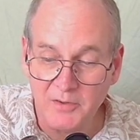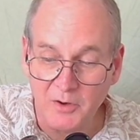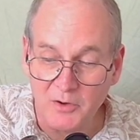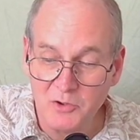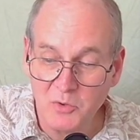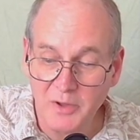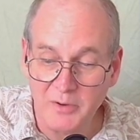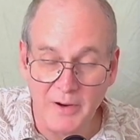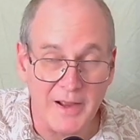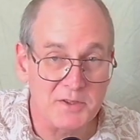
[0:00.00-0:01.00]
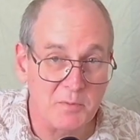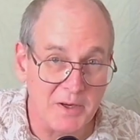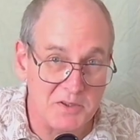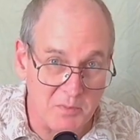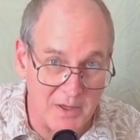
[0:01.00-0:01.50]
there are two other
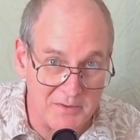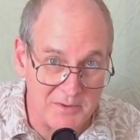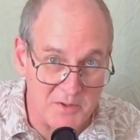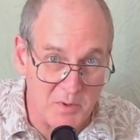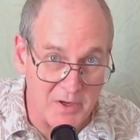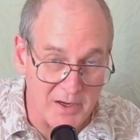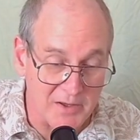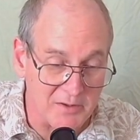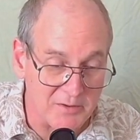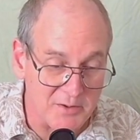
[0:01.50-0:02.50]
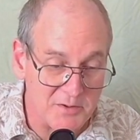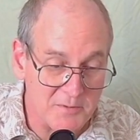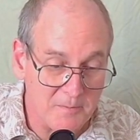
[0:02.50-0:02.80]
aspects about these binoculars.